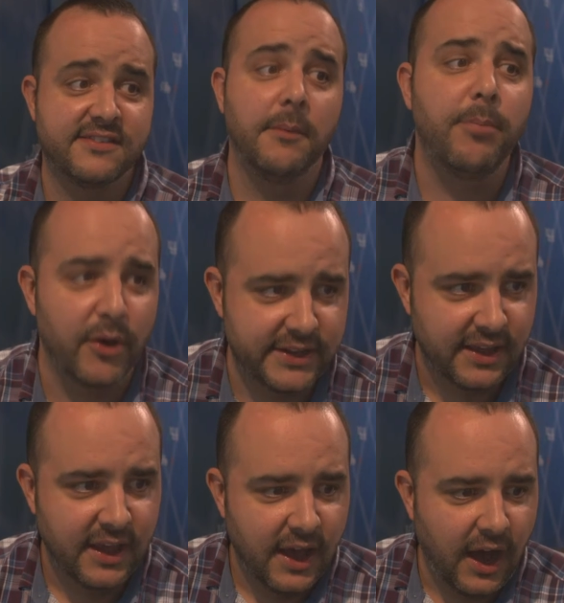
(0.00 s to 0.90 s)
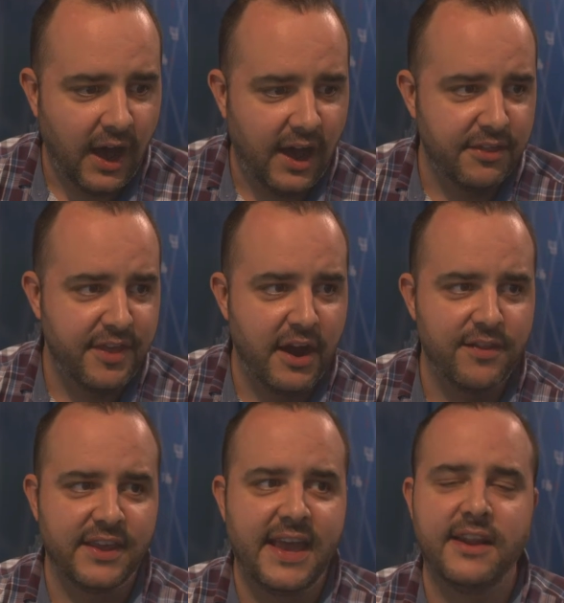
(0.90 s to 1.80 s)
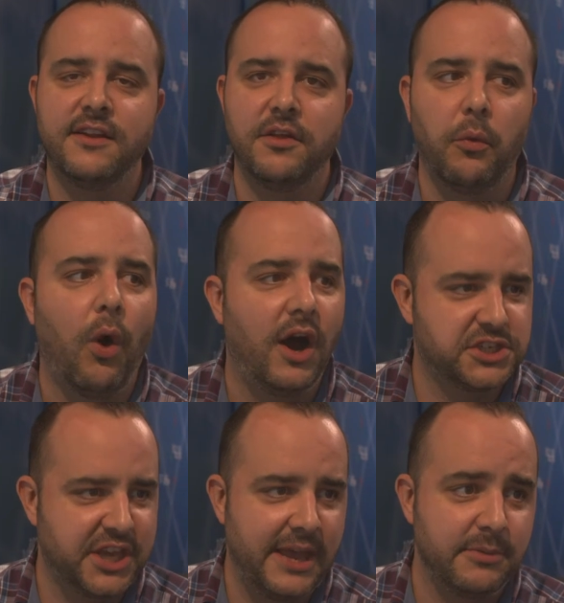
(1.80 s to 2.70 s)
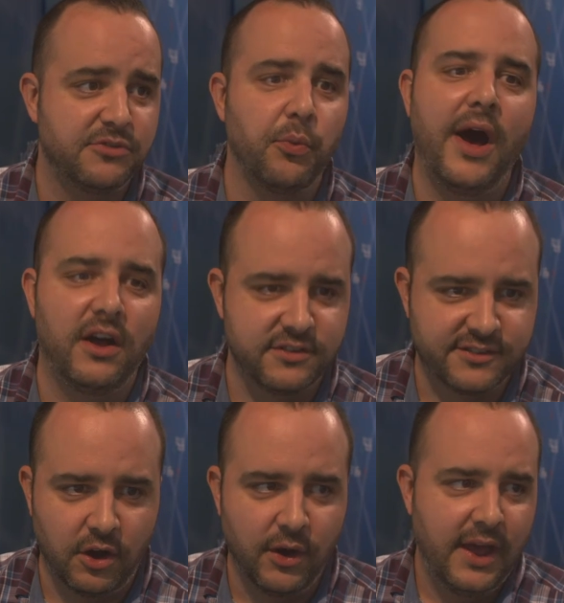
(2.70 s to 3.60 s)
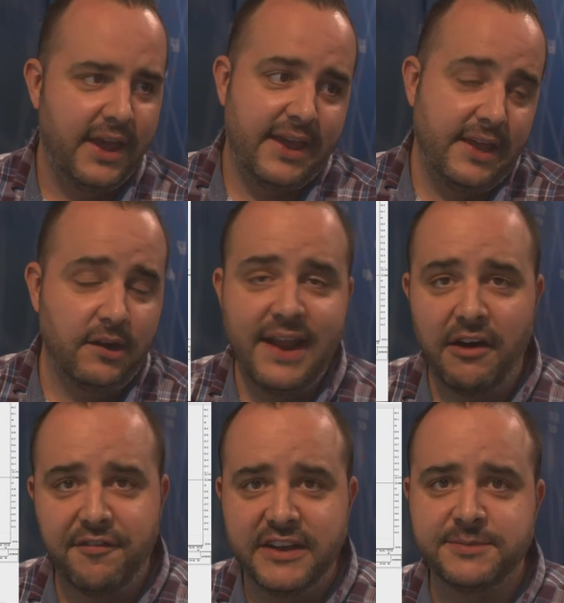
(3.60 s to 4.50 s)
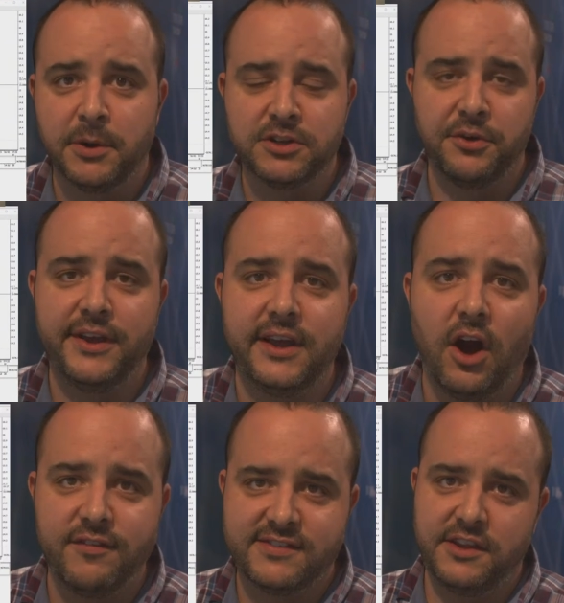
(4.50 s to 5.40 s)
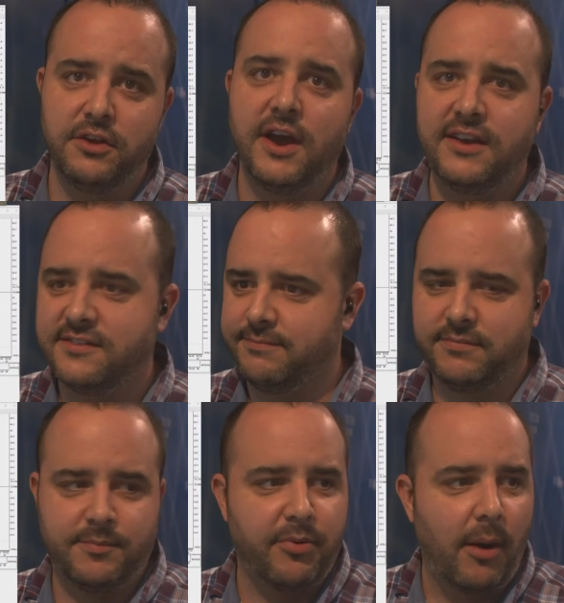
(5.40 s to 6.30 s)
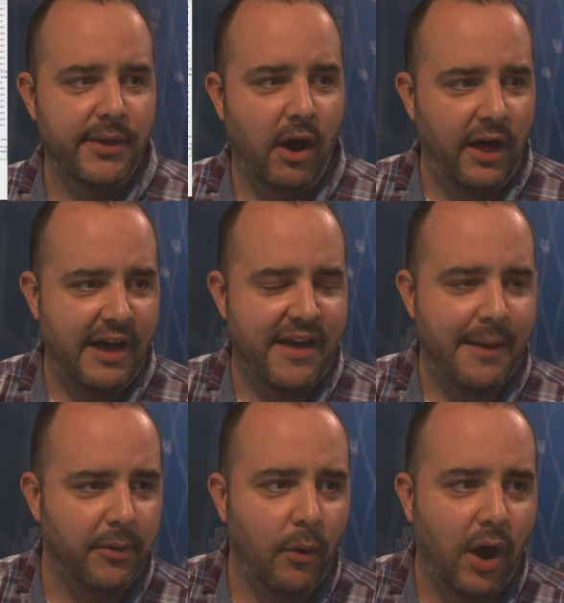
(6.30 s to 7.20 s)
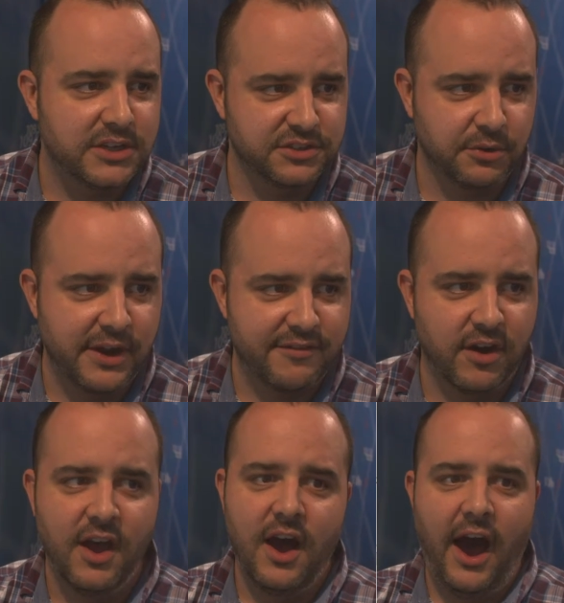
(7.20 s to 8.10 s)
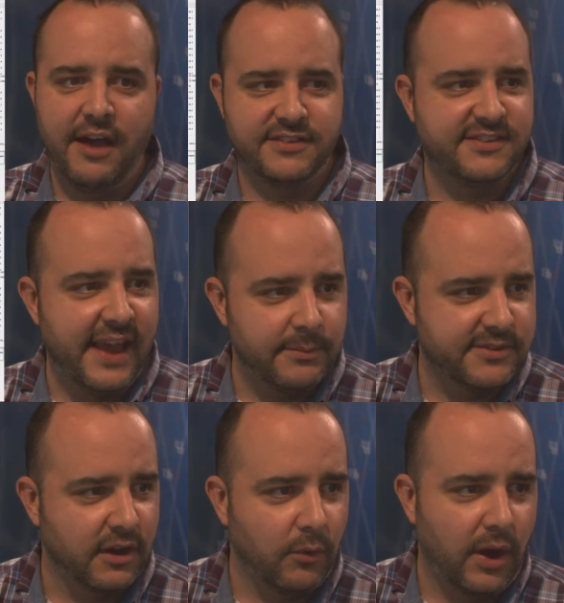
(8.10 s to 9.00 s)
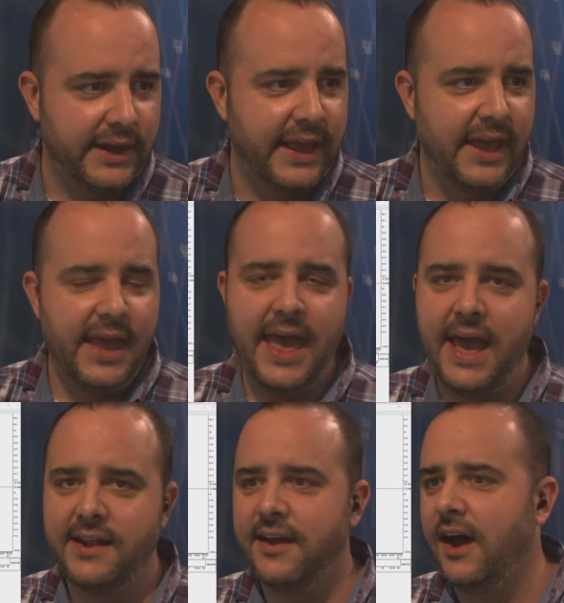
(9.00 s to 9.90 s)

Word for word: some point there and then get into the watch game as well. So, you know, now Facebook doing it, obviously you guys probably all have Apple Watches or whatever. I have a Samsung one, and